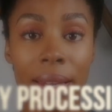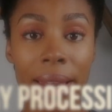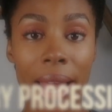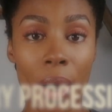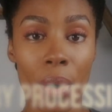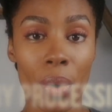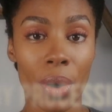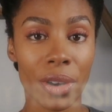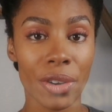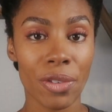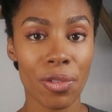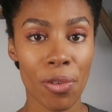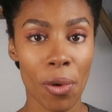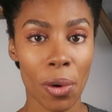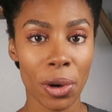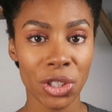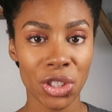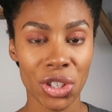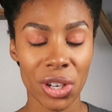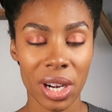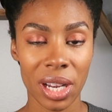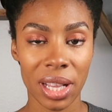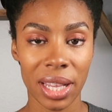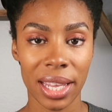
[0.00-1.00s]
Now,
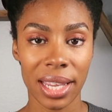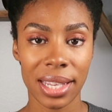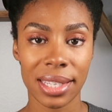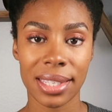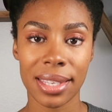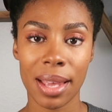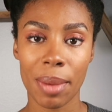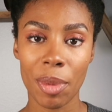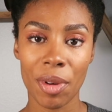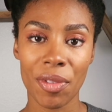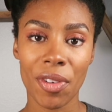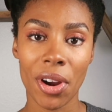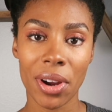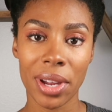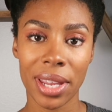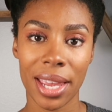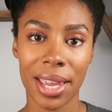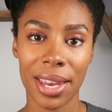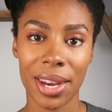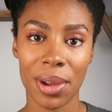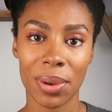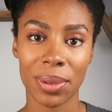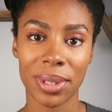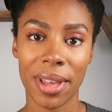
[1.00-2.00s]
unfortunately, some of our
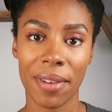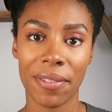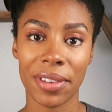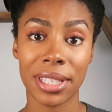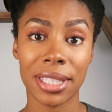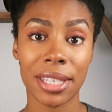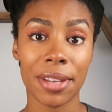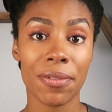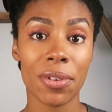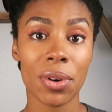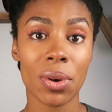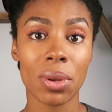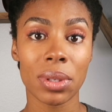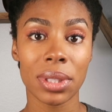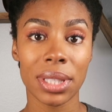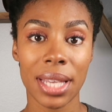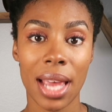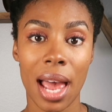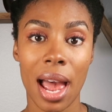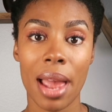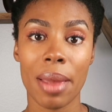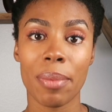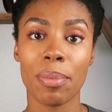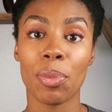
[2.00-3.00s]
kiddos have a difficult
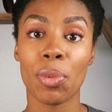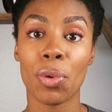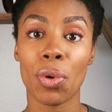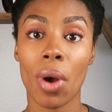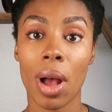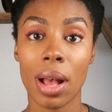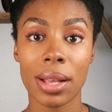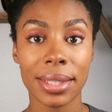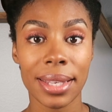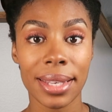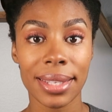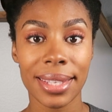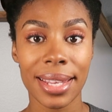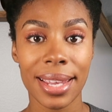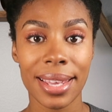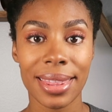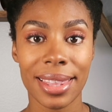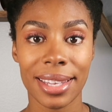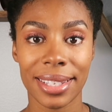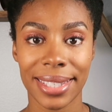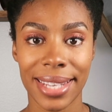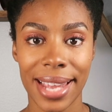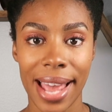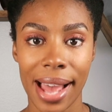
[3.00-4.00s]
time
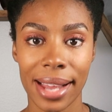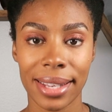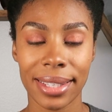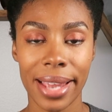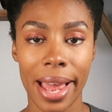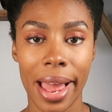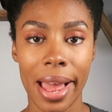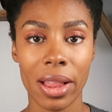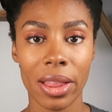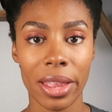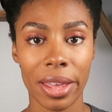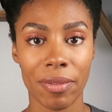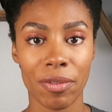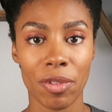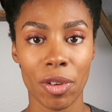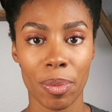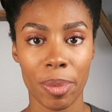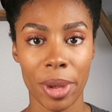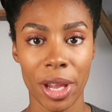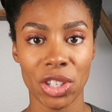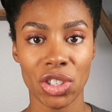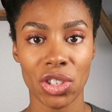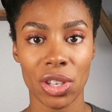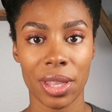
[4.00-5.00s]
processing the tactile
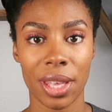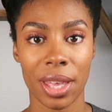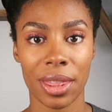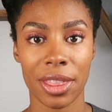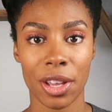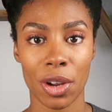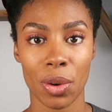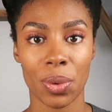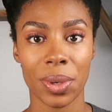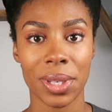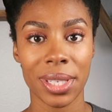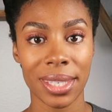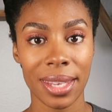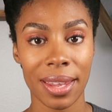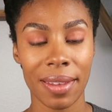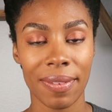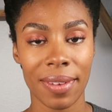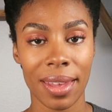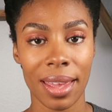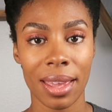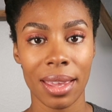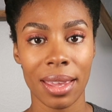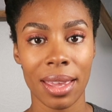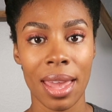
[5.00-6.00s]
information that they're
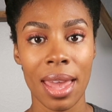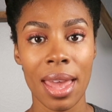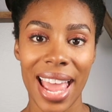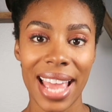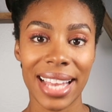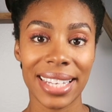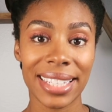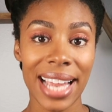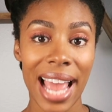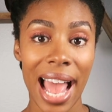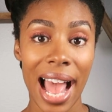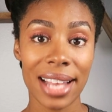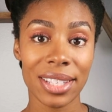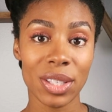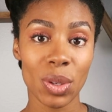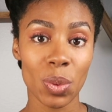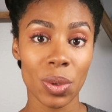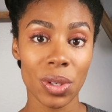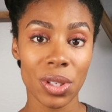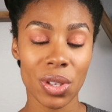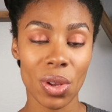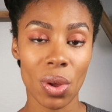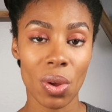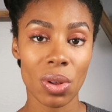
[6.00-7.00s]
receiving. And as a
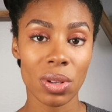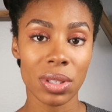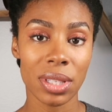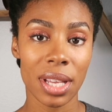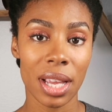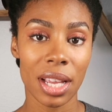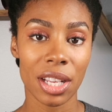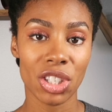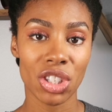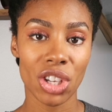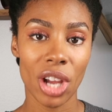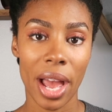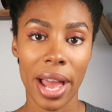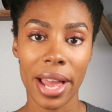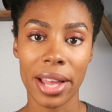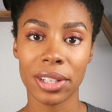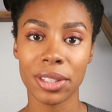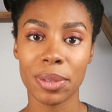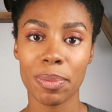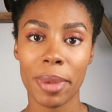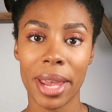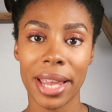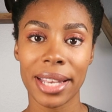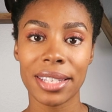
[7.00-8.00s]
result, a
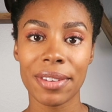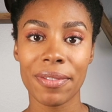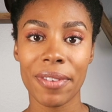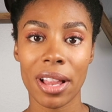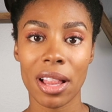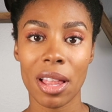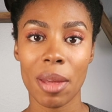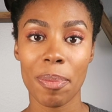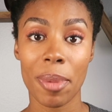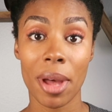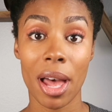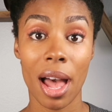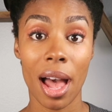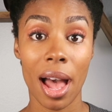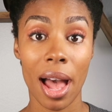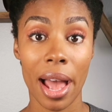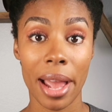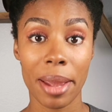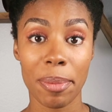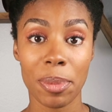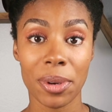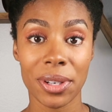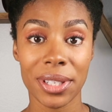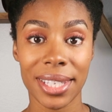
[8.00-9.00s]
child may develop a
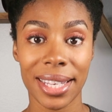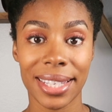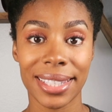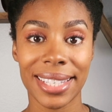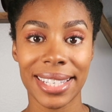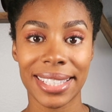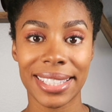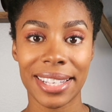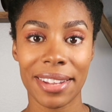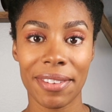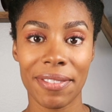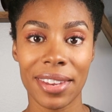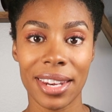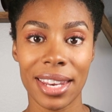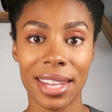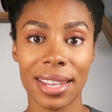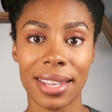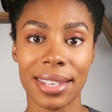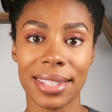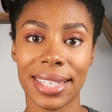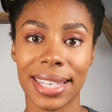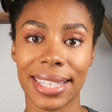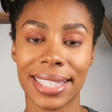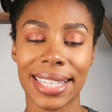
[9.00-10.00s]

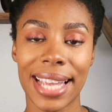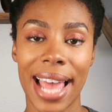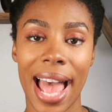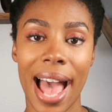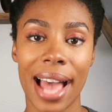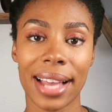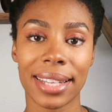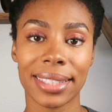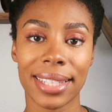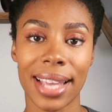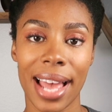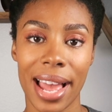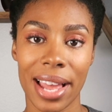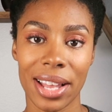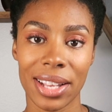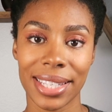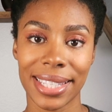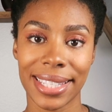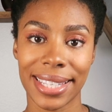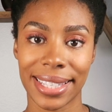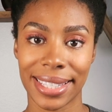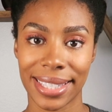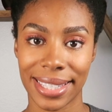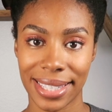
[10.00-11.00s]
hypersensitivity to
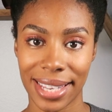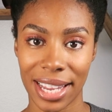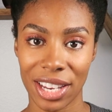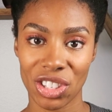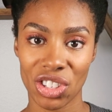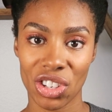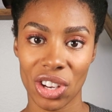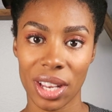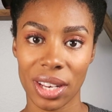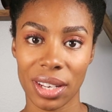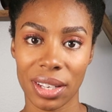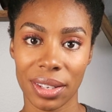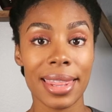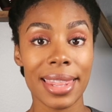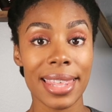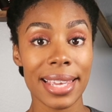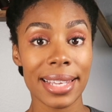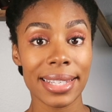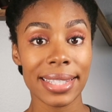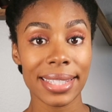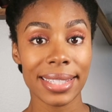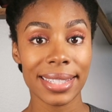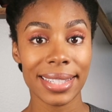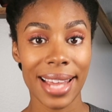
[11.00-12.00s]
tactile sensation.
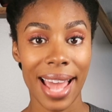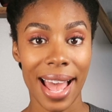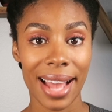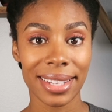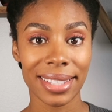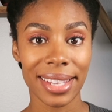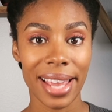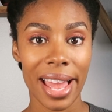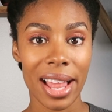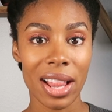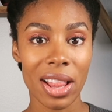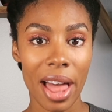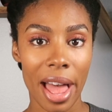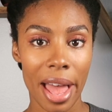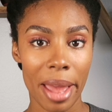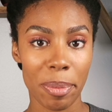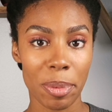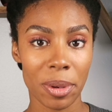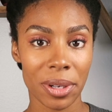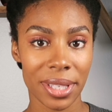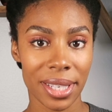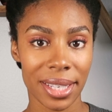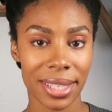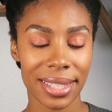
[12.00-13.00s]
This tactile
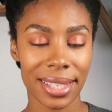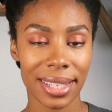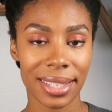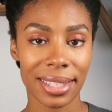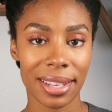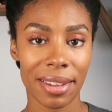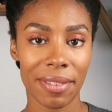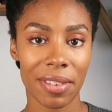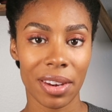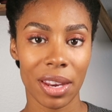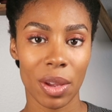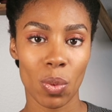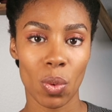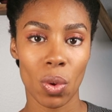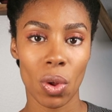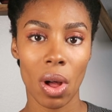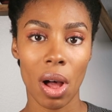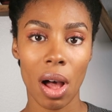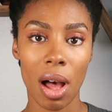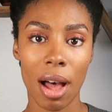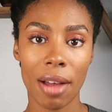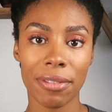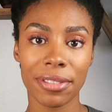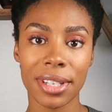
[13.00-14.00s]
hypersensitivity
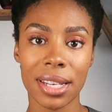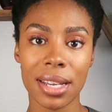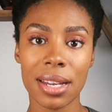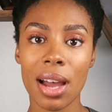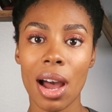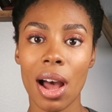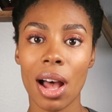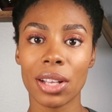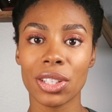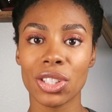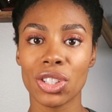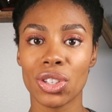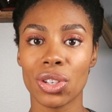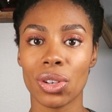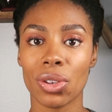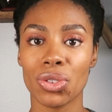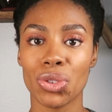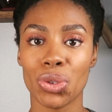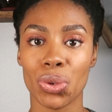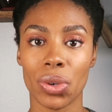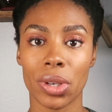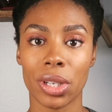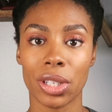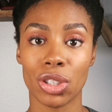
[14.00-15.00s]
will often cause
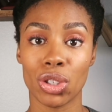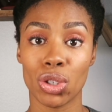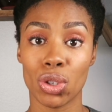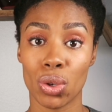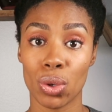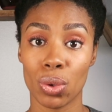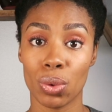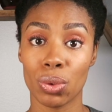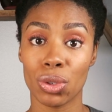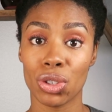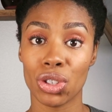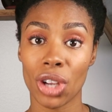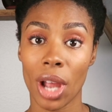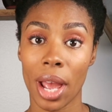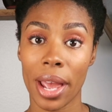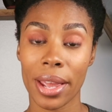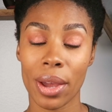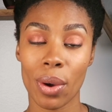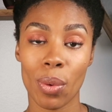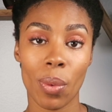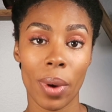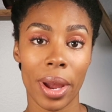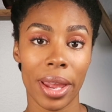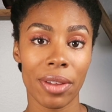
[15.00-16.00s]
children to
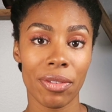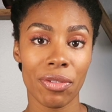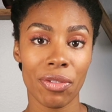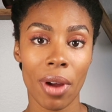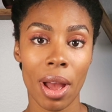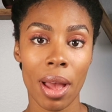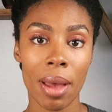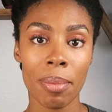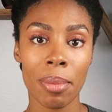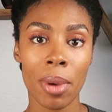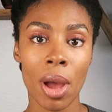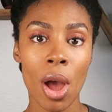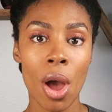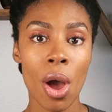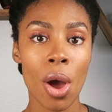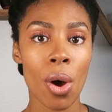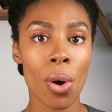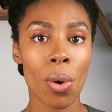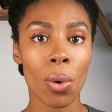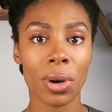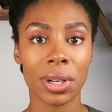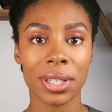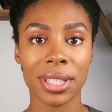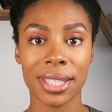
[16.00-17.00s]
shy away from
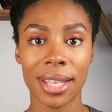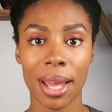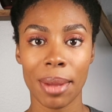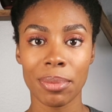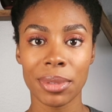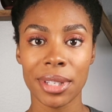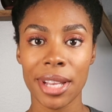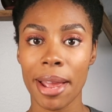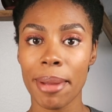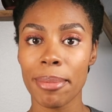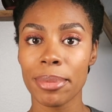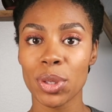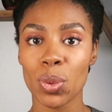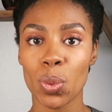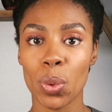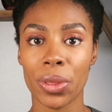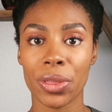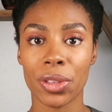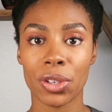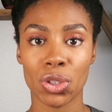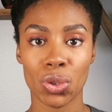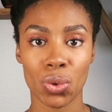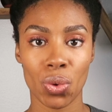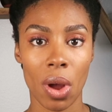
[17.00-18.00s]
or sometimes
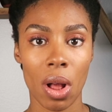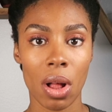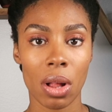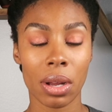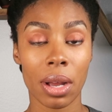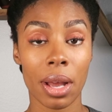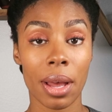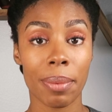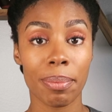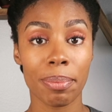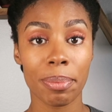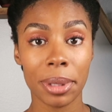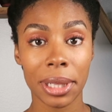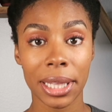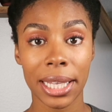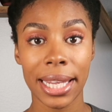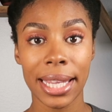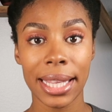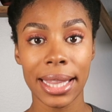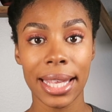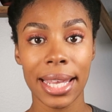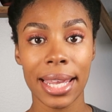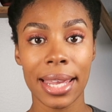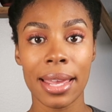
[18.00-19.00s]
withdraw
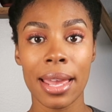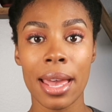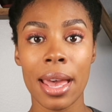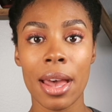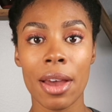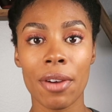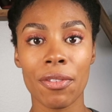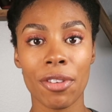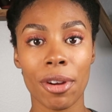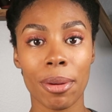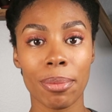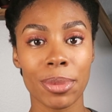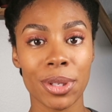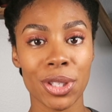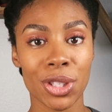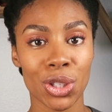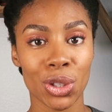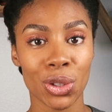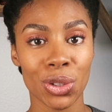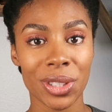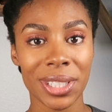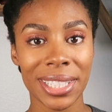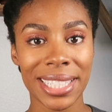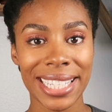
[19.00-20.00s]
completely from
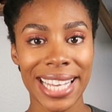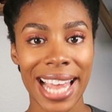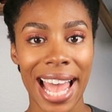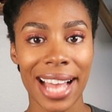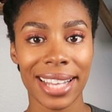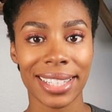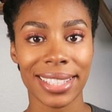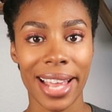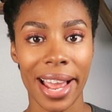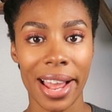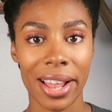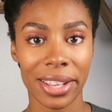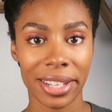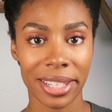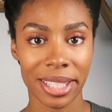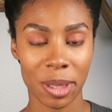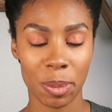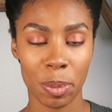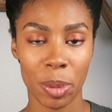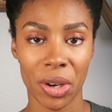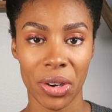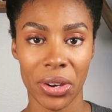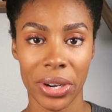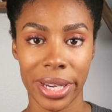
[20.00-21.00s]
certain tactile
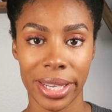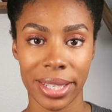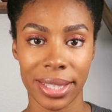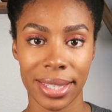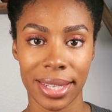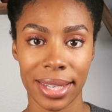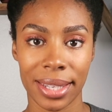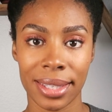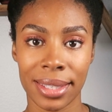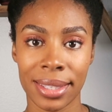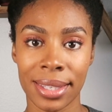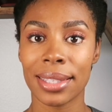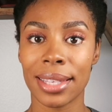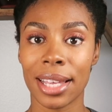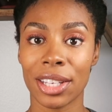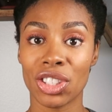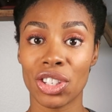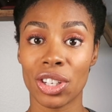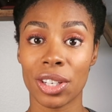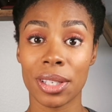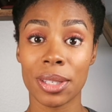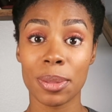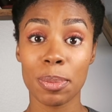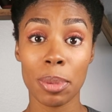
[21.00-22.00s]
experiences,
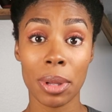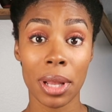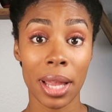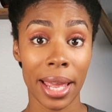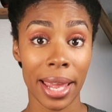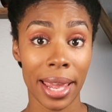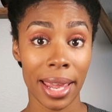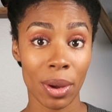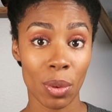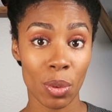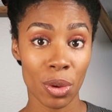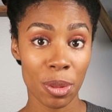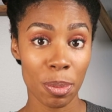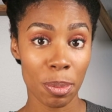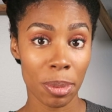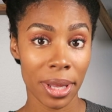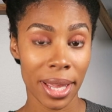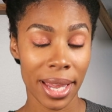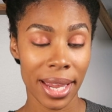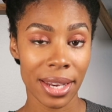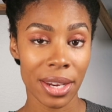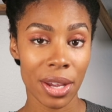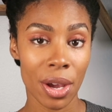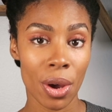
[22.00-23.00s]
such as playing with
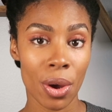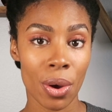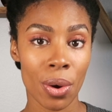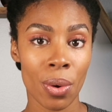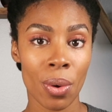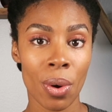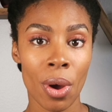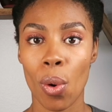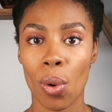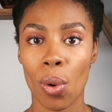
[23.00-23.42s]
Play-Doh